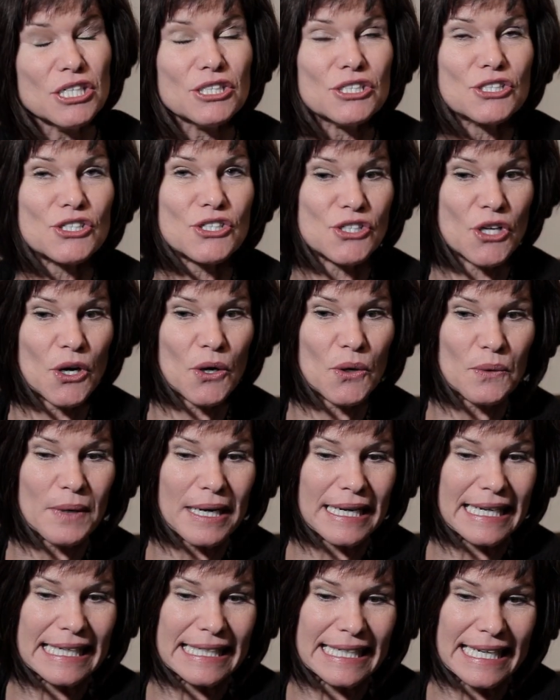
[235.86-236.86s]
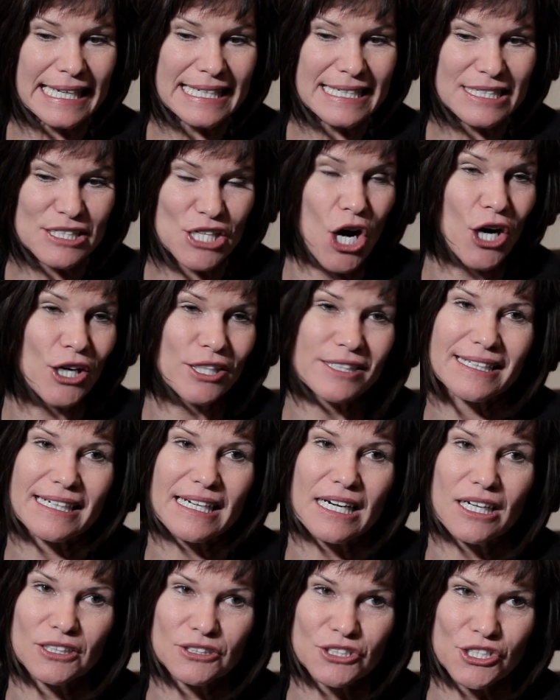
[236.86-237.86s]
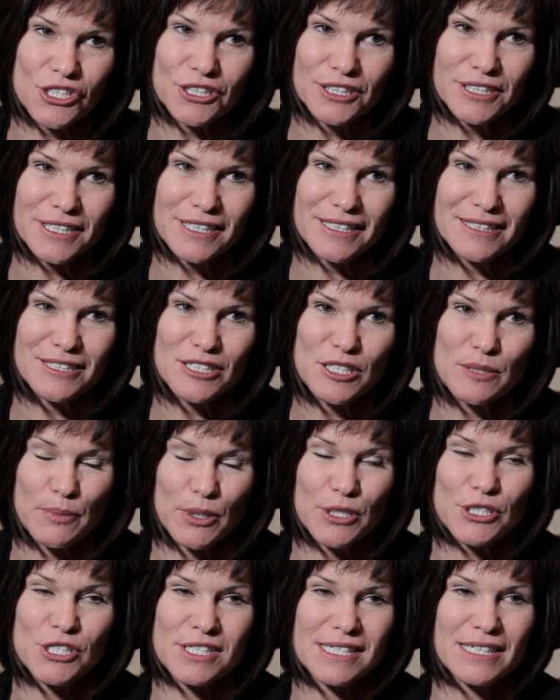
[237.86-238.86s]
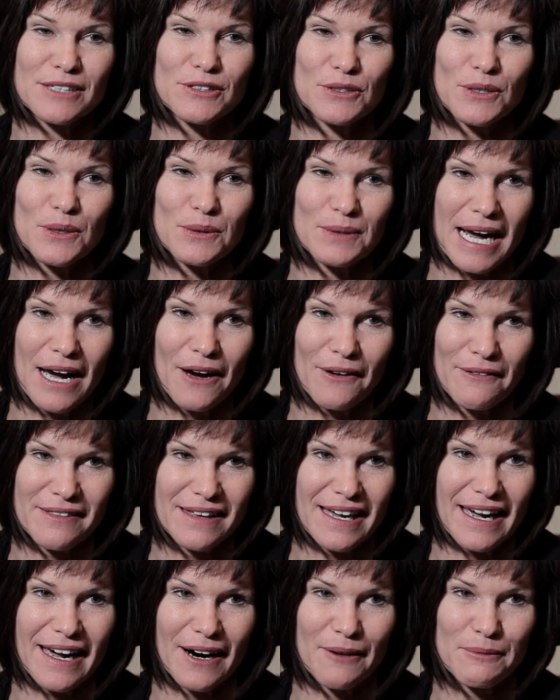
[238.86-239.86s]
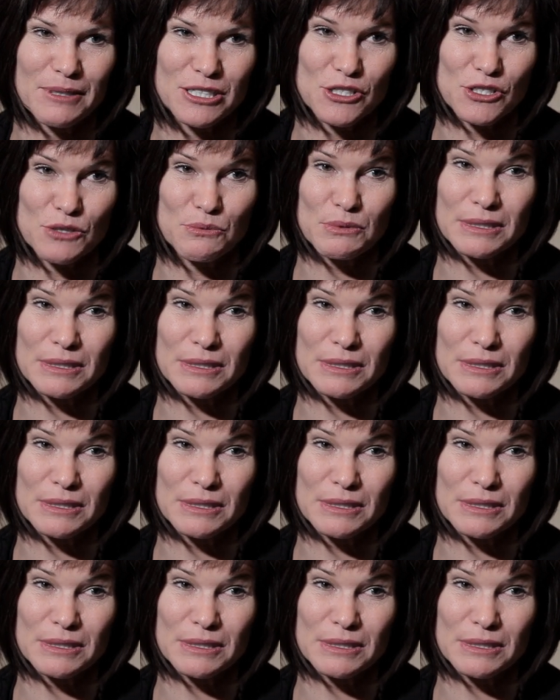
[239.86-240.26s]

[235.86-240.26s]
So Canadians aren't accultured to purchasing their own health care, which is